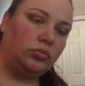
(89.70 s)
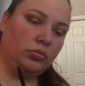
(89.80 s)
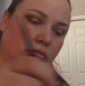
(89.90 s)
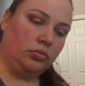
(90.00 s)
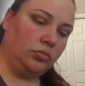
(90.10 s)

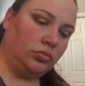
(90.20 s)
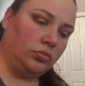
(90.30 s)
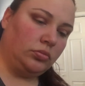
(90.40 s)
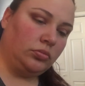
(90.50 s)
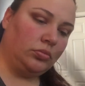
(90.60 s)
edges nice
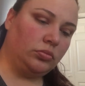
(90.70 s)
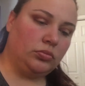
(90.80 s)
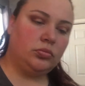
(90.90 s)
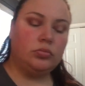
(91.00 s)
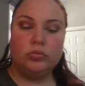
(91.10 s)
and
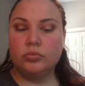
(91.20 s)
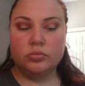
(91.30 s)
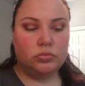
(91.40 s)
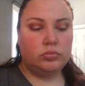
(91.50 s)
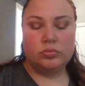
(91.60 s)

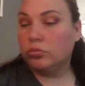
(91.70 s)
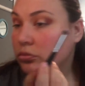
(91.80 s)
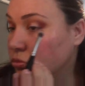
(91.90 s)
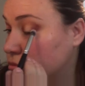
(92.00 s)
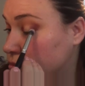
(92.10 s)
buffed out.